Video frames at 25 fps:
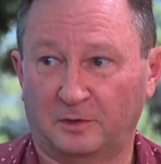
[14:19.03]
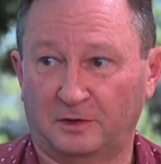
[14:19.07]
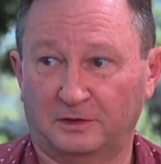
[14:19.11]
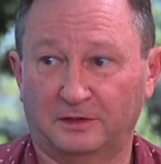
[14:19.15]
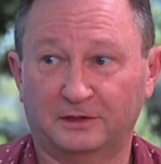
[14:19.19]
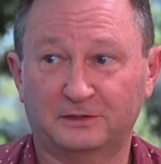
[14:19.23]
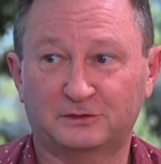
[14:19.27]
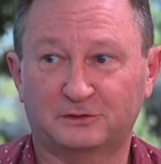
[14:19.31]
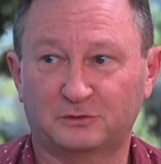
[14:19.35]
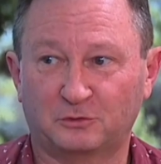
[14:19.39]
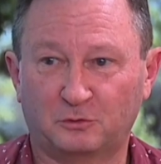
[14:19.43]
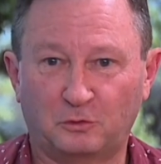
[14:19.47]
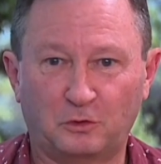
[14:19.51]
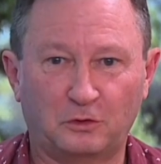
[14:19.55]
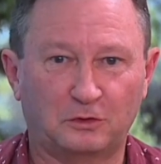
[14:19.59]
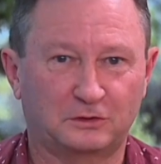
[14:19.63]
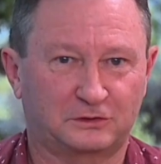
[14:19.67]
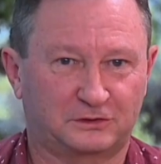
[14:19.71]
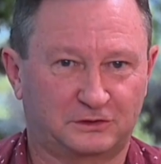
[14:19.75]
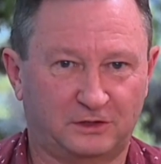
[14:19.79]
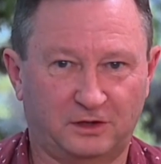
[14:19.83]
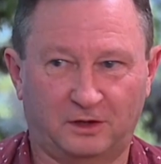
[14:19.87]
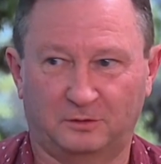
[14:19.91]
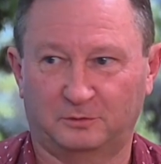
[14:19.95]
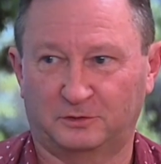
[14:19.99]
That's the worst
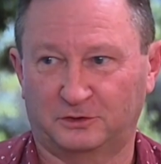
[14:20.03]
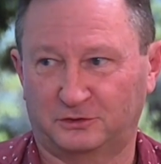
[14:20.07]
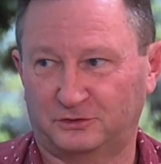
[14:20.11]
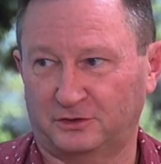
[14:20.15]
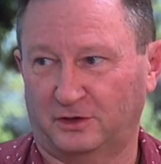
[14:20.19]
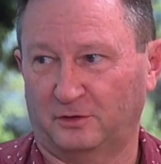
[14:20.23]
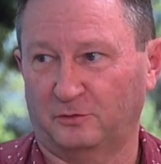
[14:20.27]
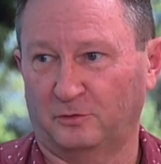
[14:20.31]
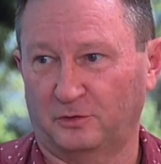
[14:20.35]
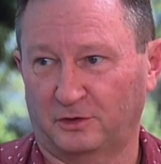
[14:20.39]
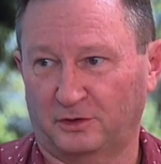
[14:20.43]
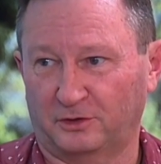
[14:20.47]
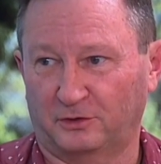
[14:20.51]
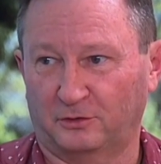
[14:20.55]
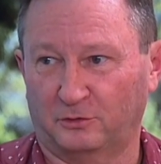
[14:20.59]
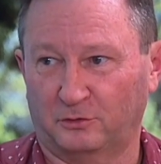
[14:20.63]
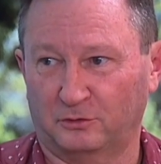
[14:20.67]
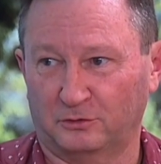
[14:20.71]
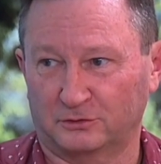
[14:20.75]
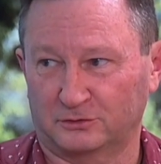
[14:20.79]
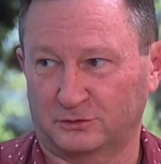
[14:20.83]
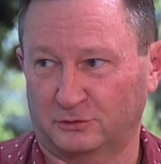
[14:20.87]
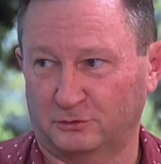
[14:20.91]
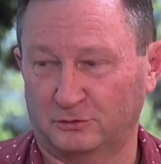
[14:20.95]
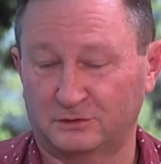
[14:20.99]
time to try and work on a
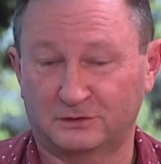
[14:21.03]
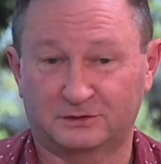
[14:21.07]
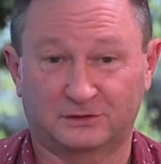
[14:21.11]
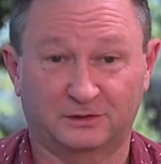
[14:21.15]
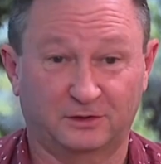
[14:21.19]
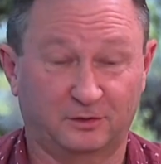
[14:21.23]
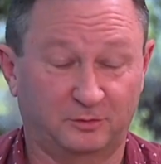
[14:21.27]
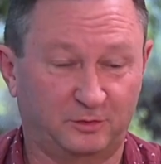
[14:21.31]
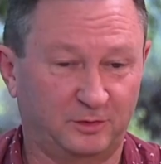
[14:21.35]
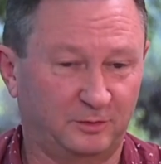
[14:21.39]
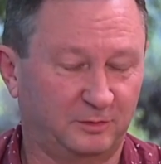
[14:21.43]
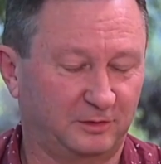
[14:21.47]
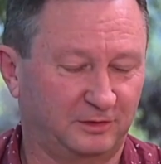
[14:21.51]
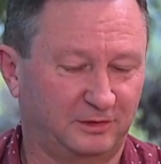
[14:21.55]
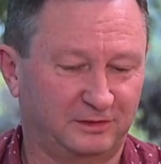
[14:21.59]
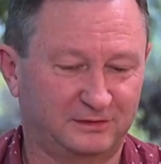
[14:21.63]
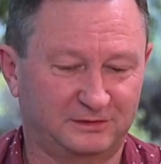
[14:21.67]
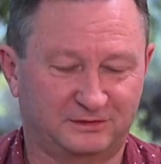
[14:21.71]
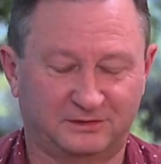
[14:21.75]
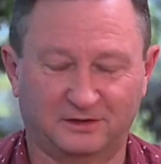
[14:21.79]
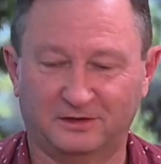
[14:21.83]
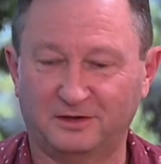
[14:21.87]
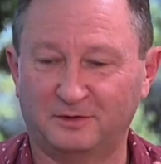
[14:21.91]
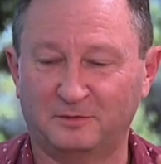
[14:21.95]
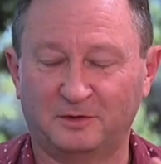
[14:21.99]
horse. I always tell people,
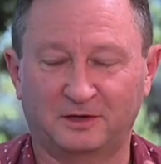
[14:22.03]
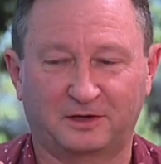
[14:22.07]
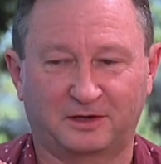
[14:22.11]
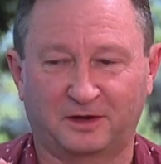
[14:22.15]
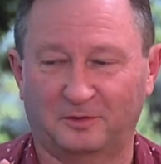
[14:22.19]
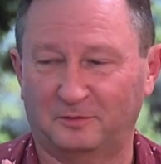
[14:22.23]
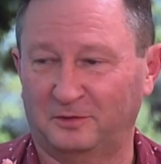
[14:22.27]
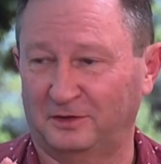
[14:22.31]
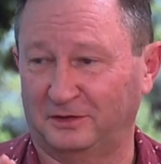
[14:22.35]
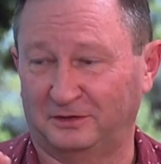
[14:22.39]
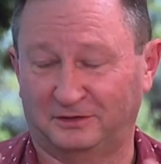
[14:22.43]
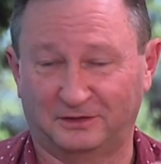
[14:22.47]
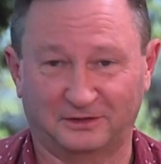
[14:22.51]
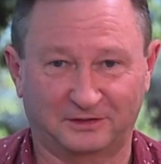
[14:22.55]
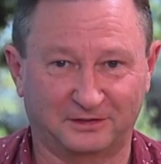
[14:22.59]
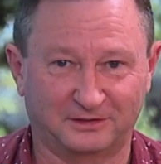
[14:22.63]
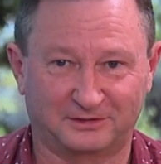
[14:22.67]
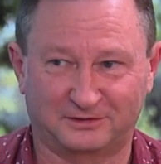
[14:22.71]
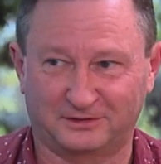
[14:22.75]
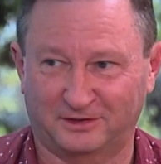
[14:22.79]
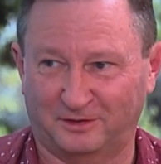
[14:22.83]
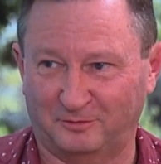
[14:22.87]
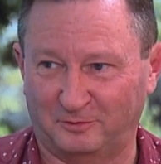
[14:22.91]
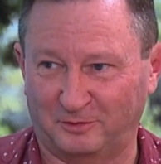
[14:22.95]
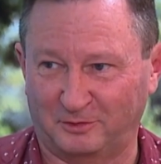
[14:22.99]
don't let me come there dinner
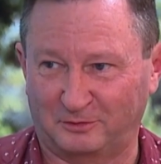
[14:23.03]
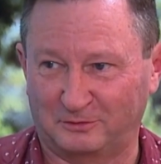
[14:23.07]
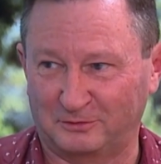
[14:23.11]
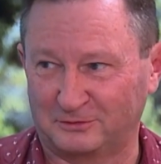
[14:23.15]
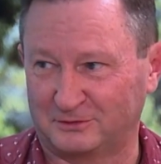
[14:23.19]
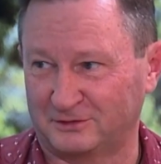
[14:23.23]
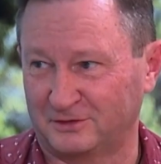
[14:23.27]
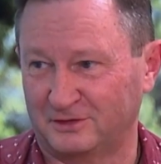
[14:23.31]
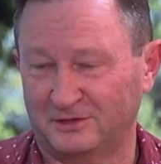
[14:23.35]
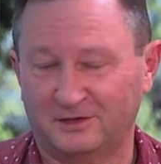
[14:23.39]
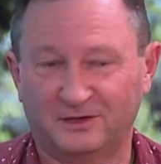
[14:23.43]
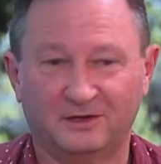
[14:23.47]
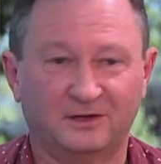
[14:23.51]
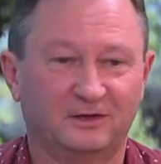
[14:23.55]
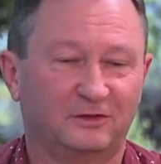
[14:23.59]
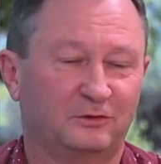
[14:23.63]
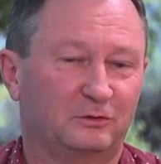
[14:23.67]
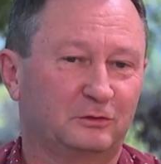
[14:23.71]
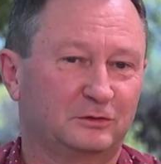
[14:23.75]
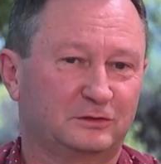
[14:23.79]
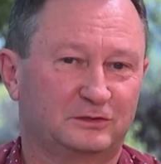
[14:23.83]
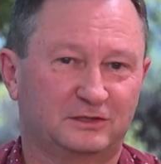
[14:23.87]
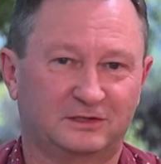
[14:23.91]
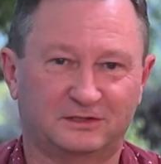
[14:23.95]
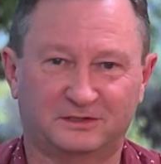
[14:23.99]
time, because
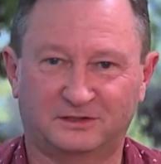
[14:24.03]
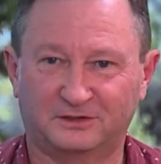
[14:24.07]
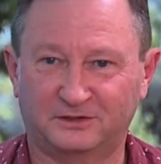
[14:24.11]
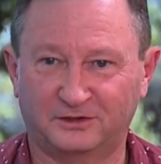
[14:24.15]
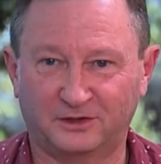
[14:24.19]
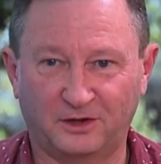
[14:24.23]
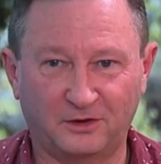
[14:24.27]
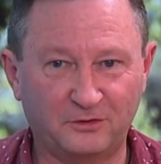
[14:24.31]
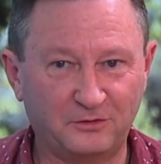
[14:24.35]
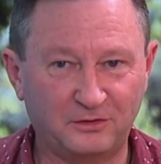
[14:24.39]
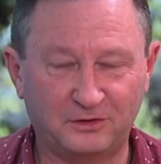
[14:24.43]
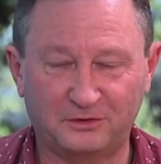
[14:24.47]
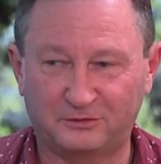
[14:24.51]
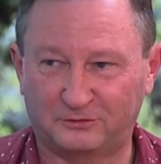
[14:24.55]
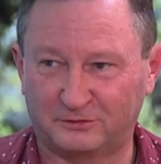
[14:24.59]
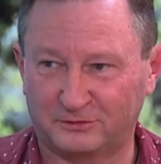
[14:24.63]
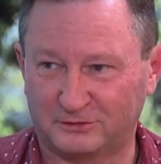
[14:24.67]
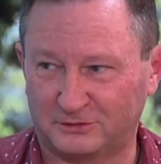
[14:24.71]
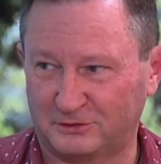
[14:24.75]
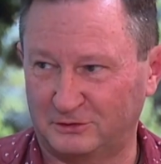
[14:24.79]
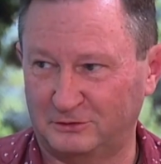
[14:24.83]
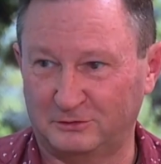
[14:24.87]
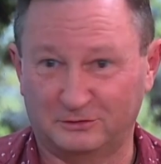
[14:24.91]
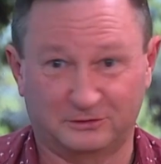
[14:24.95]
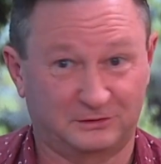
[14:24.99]
horse has no interest
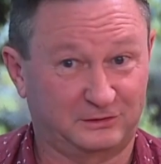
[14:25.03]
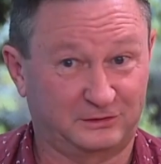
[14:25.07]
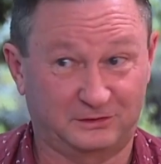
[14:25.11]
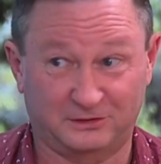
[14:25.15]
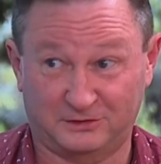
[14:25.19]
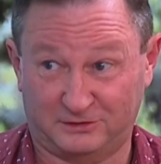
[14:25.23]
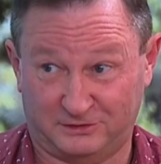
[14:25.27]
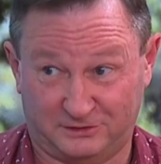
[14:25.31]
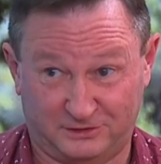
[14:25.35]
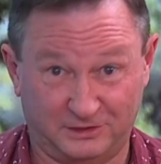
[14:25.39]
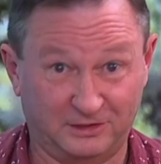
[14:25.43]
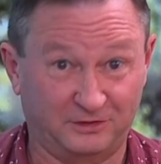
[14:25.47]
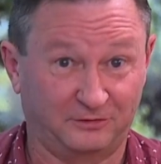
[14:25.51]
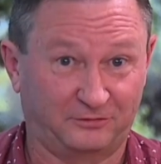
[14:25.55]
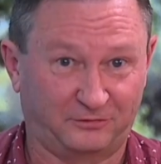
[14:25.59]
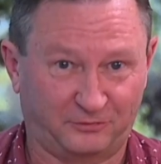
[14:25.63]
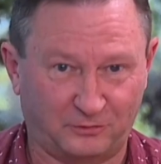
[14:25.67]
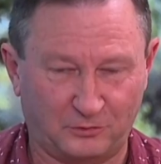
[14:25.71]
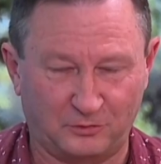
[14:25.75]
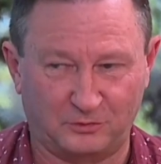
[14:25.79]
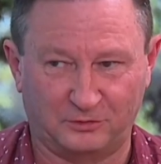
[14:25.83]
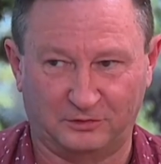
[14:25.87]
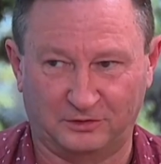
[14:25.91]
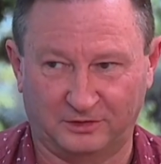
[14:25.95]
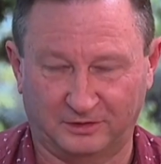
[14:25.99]
in you. It's just seeing
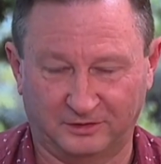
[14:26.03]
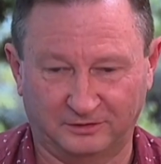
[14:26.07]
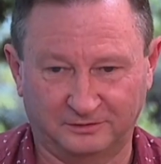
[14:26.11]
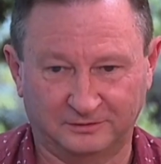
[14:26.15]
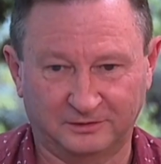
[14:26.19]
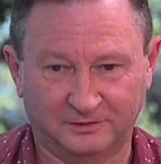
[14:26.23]
food, you know.